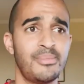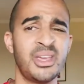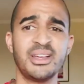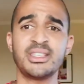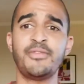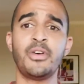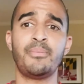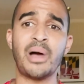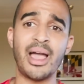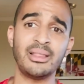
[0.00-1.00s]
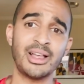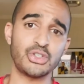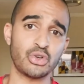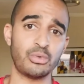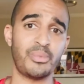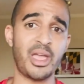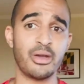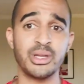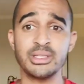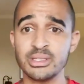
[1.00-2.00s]
because if a biological
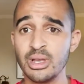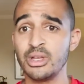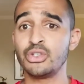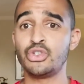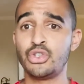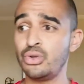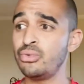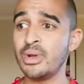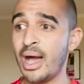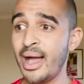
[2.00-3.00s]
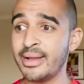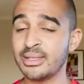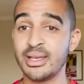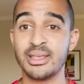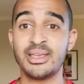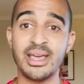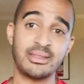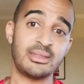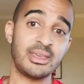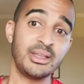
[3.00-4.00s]
parents do not
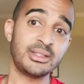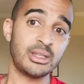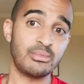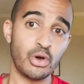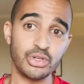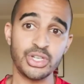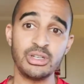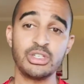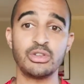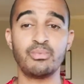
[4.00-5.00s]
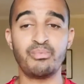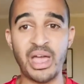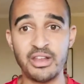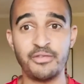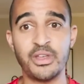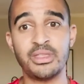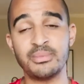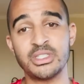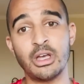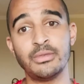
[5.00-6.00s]
get things in motion to benefit
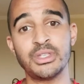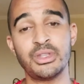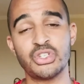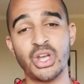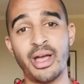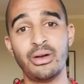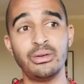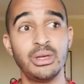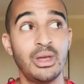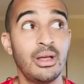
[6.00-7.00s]
themselves and the child,